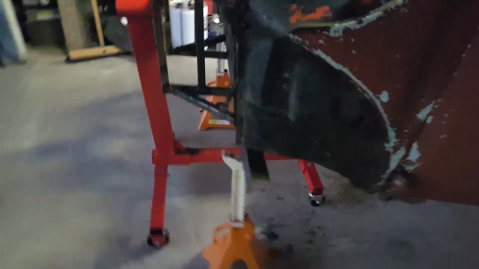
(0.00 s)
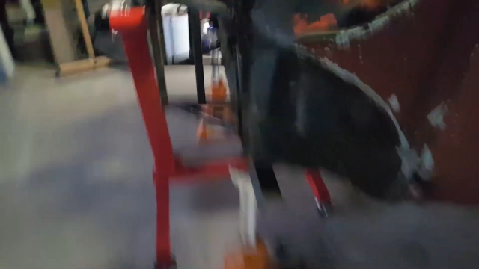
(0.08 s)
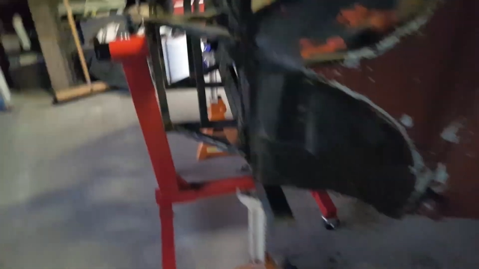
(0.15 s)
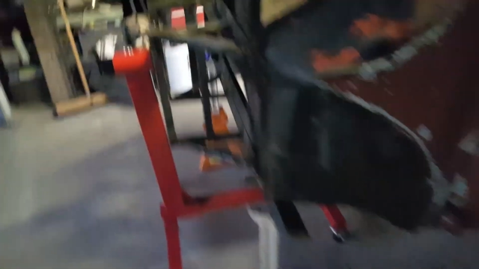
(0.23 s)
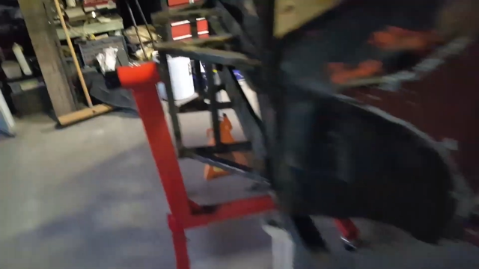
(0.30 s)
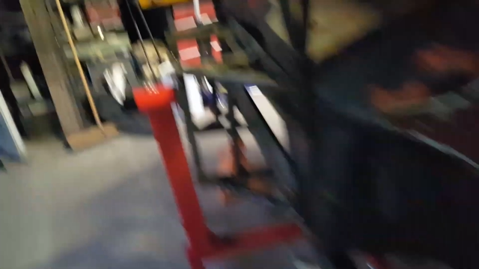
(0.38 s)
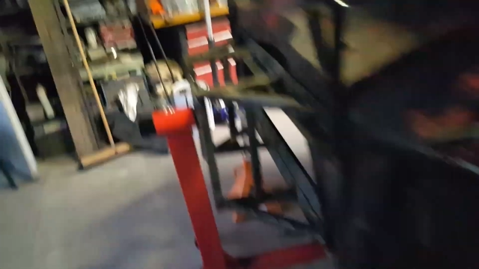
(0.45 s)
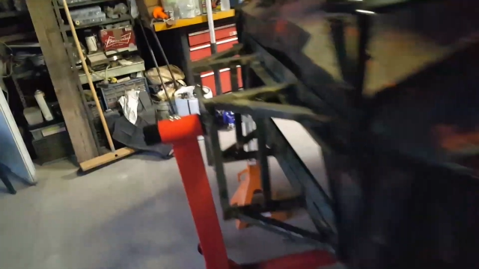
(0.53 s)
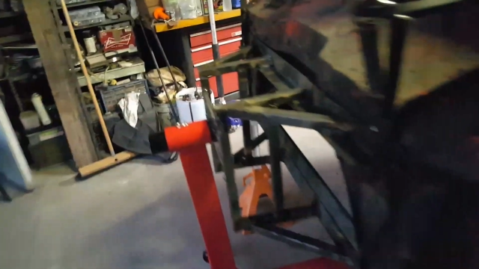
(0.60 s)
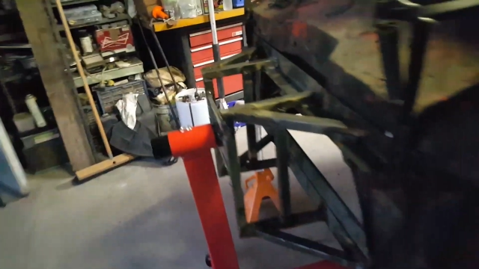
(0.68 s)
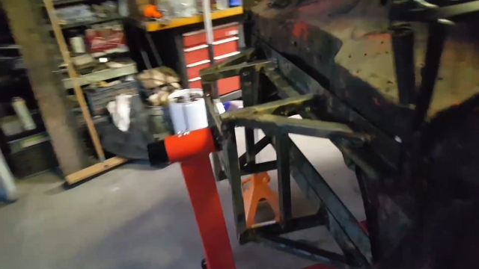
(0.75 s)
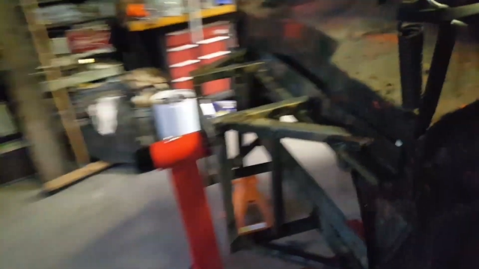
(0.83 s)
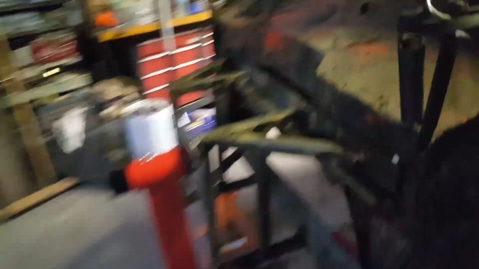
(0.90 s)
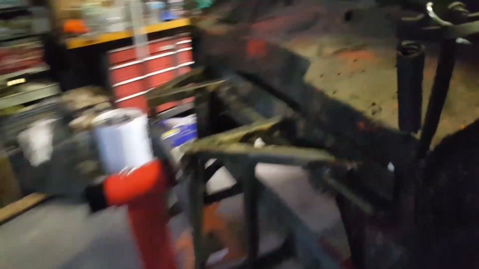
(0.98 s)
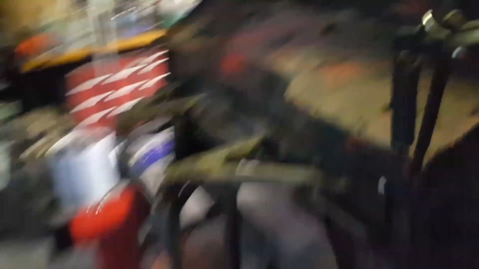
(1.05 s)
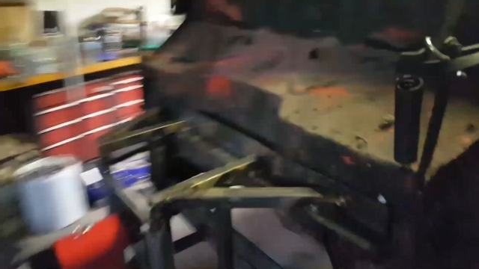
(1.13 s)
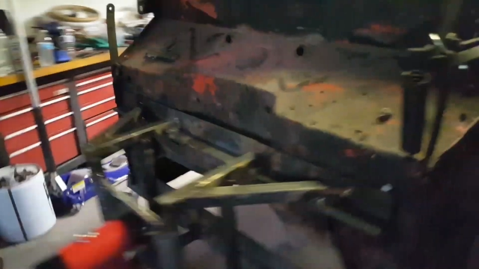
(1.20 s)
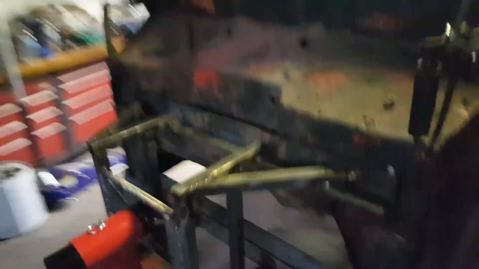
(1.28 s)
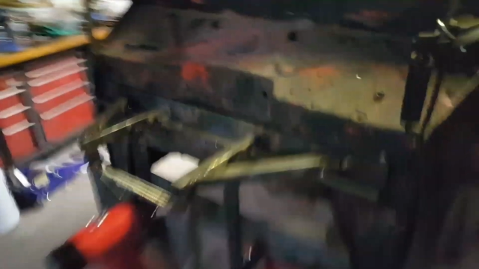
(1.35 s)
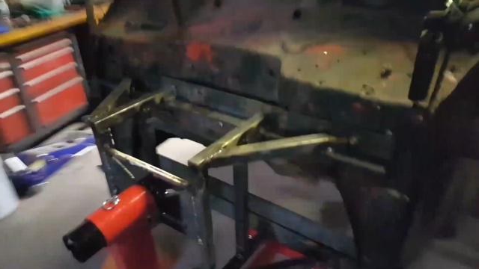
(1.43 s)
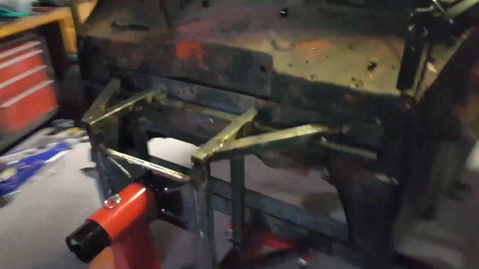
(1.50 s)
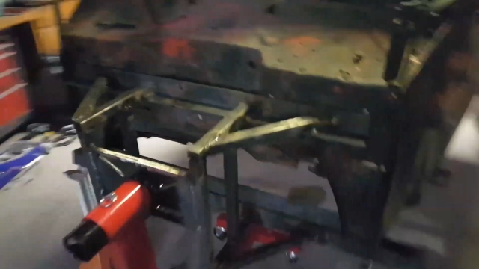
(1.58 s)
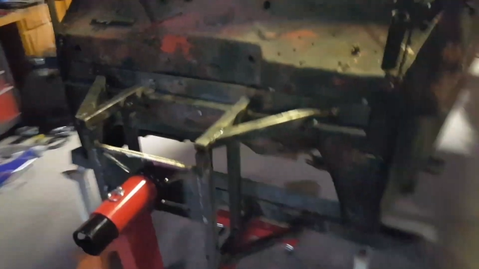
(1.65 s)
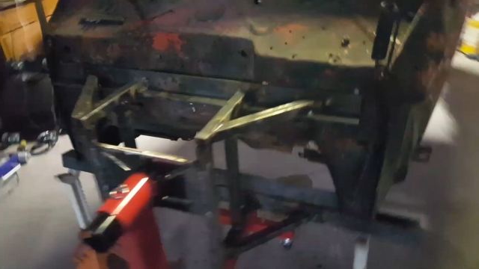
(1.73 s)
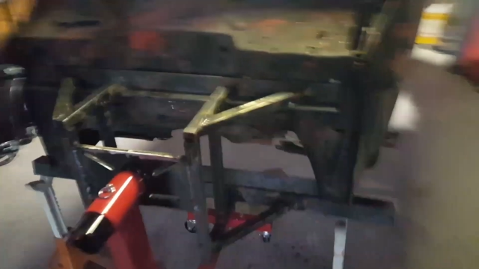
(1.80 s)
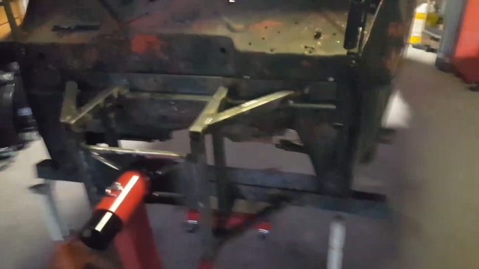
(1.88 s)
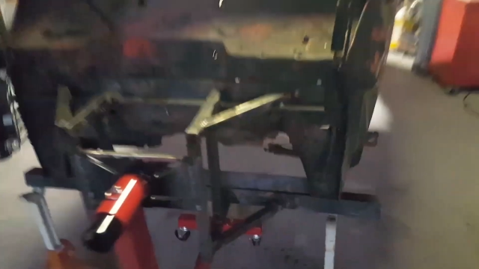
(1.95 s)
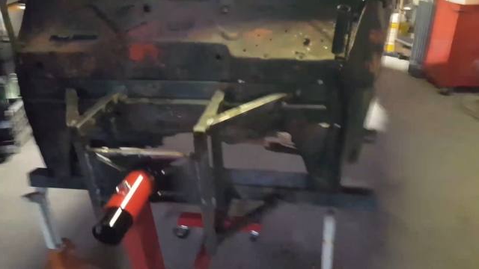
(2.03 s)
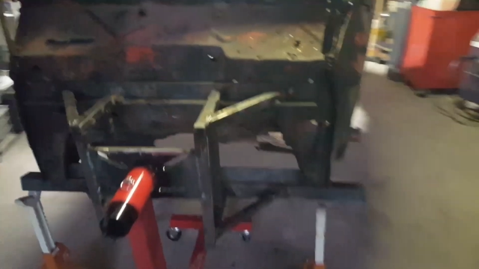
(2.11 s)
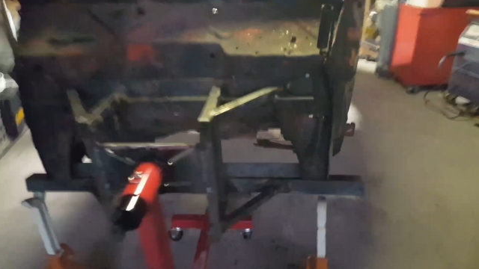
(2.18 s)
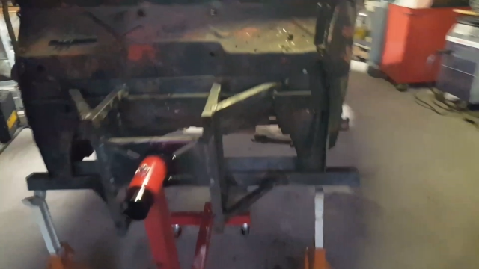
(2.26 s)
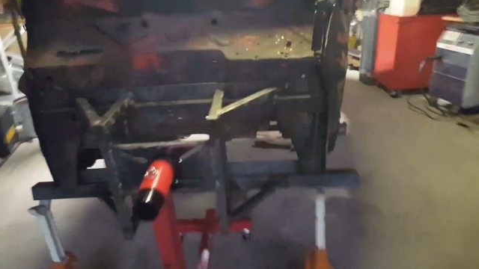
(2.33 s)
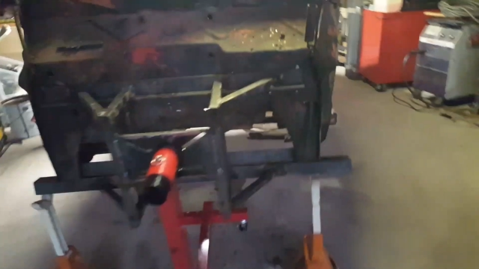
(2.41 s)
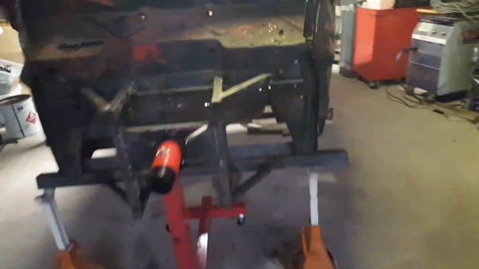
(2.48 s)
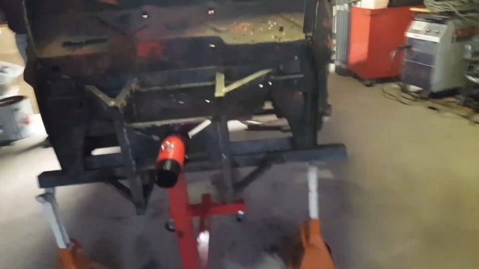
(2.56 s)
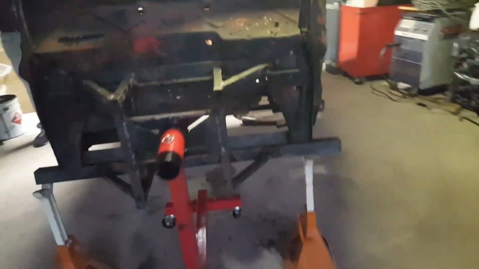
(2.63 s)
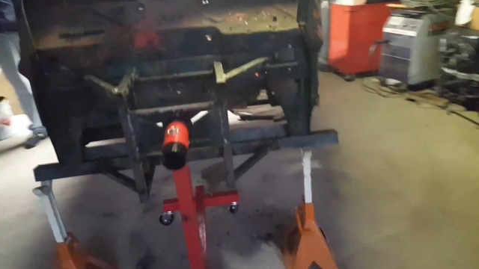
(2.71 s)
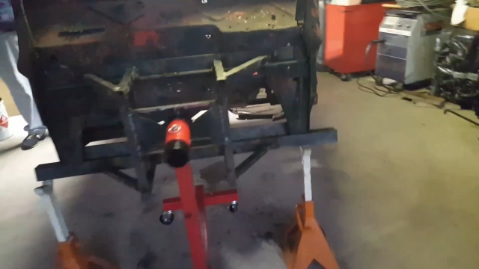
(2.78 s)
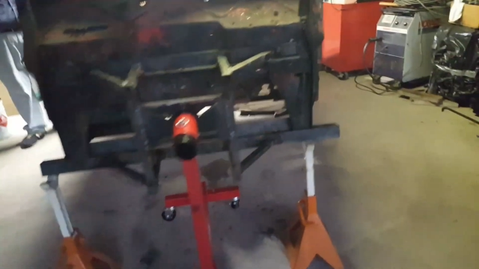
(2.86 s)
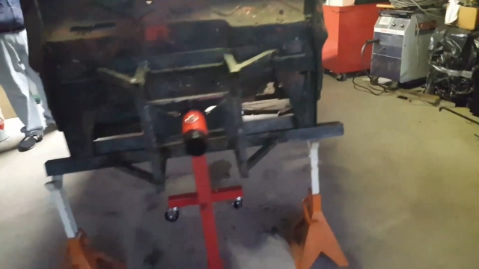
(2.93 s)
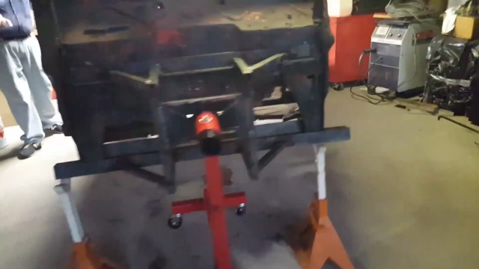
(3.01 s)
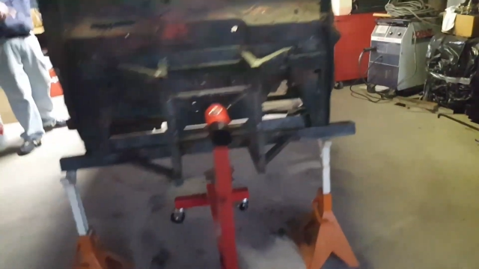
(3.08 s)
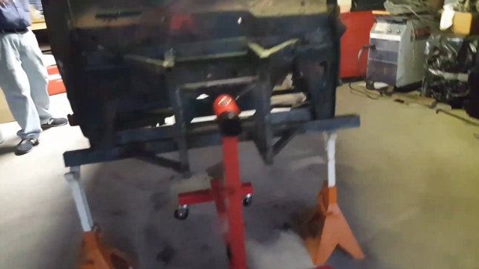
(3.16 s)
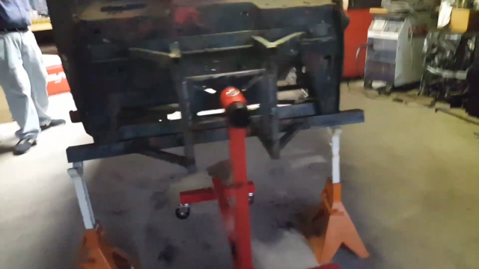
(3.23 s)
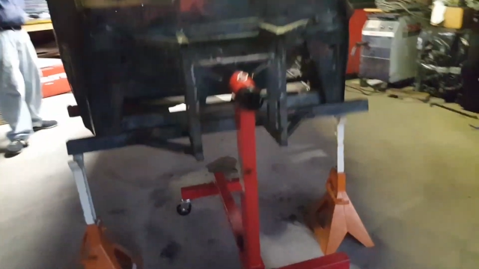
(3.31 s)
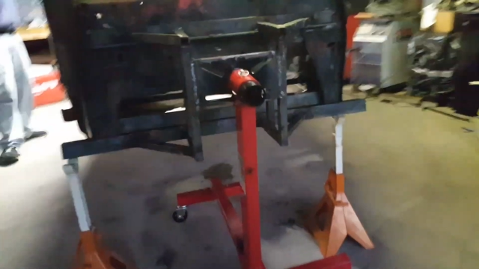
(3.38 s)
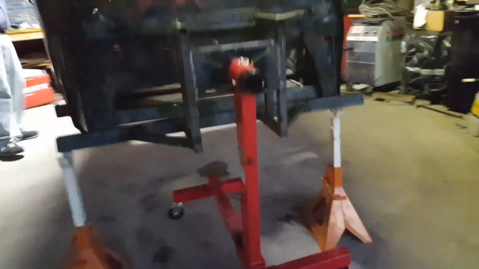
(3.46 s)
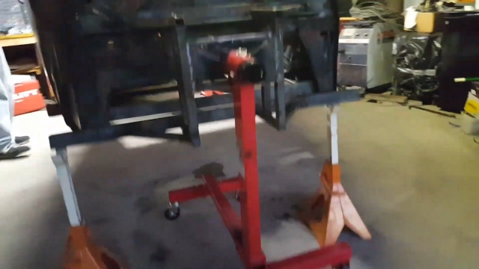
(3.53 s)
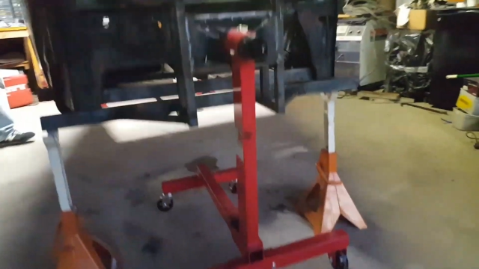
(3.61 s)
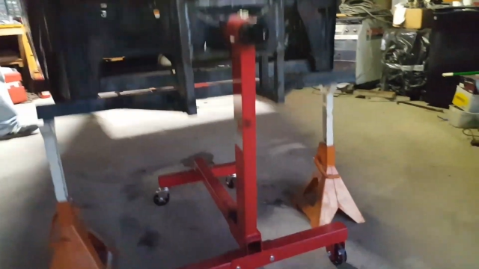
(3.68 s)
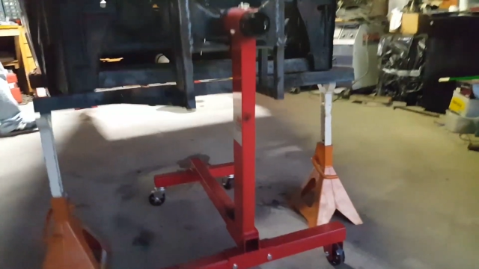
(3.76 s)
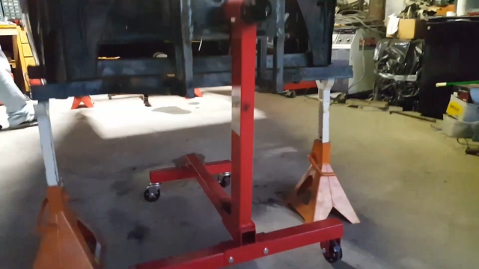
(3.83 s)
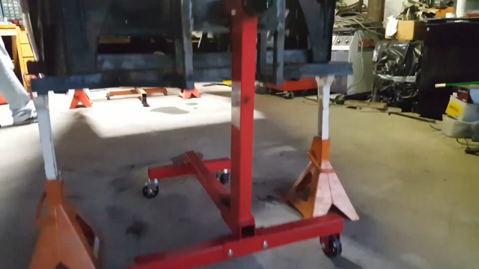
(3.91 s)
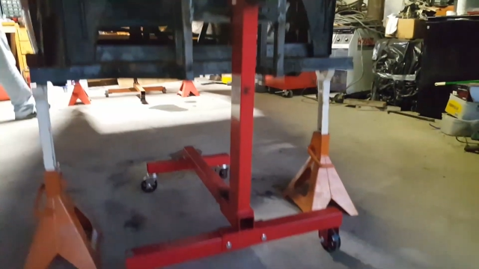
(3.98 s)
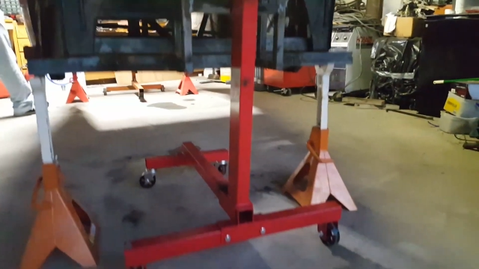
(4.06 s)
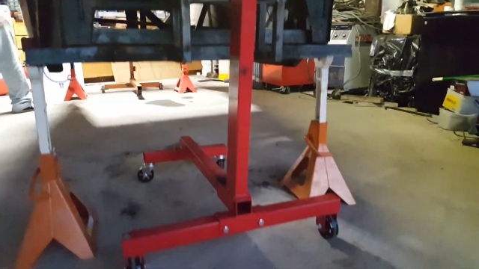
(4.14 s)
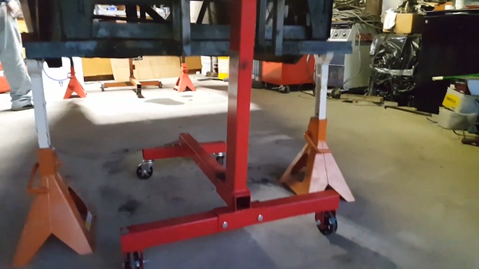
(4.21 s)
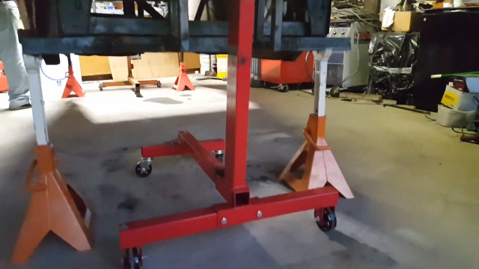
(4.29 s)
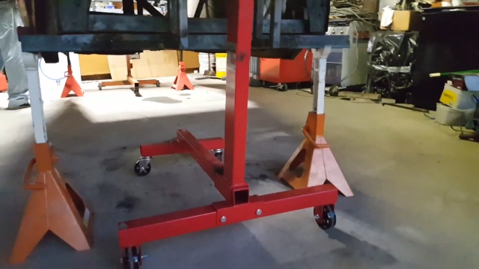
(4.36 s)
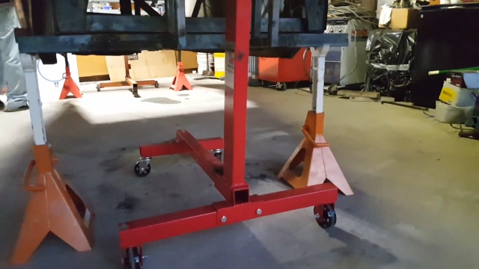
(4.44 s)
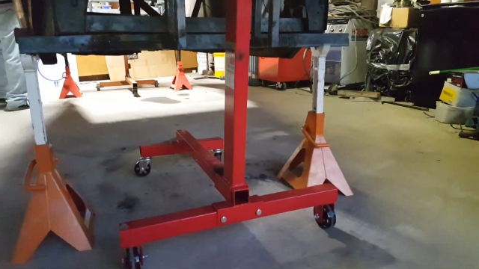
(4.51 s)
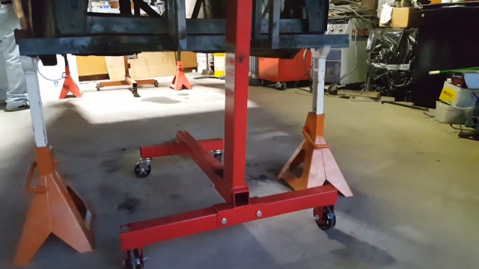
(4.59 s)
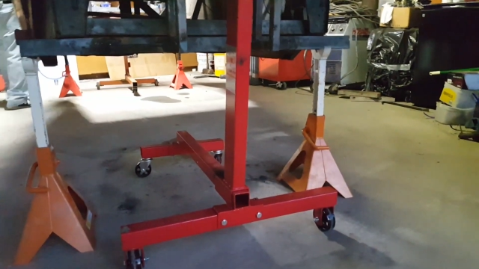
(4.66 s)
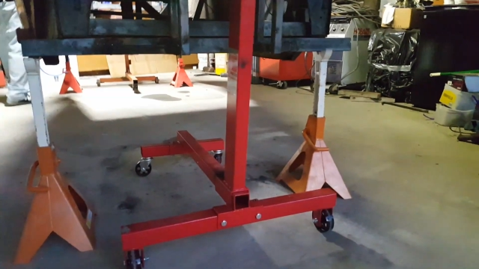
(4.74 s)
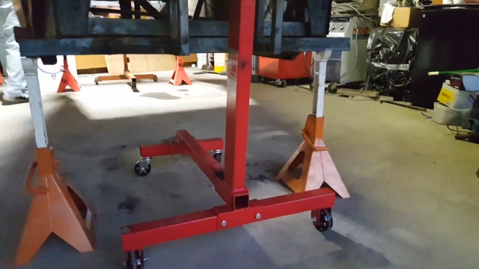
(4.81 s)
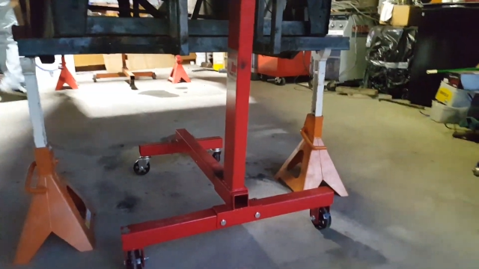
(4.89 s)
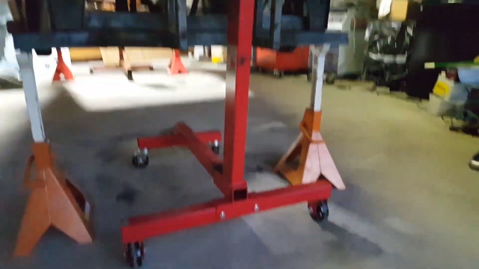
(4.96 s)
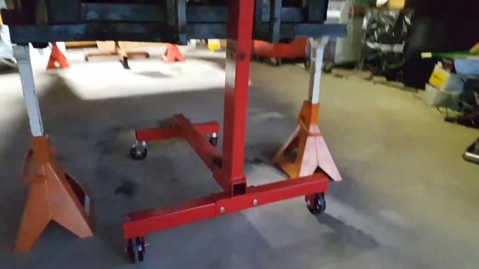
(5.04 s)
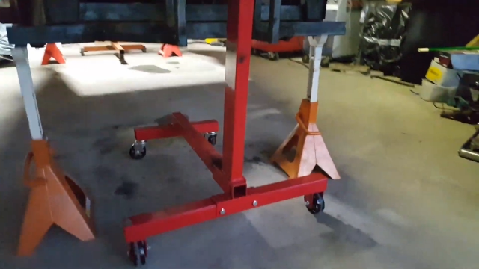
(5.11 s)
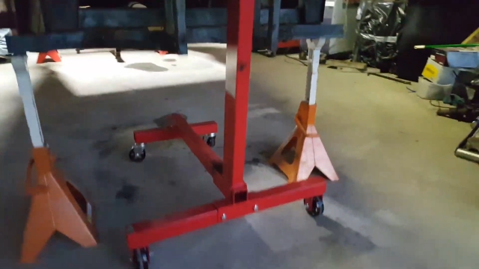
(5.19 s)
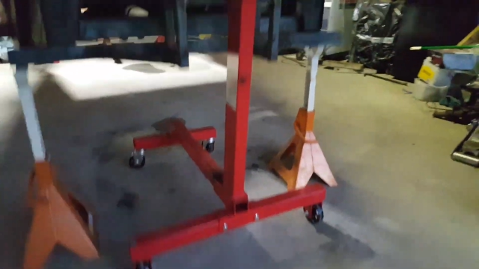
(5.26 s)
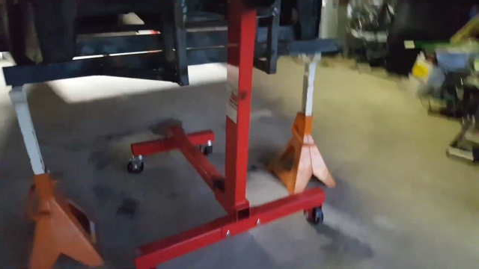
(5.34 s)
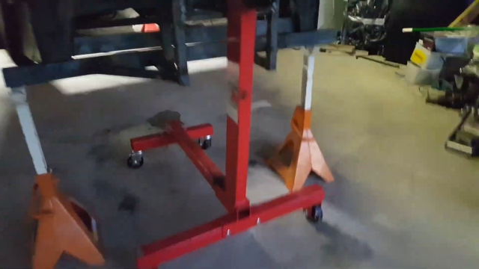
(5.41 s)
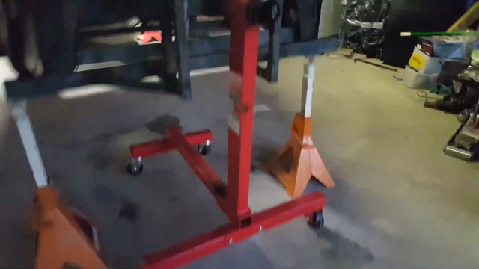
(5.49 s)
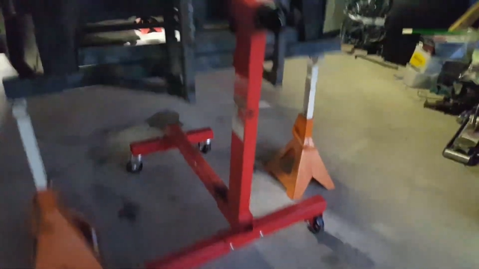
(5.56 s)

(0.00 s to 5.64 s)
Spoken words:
[unreadable: no face in view]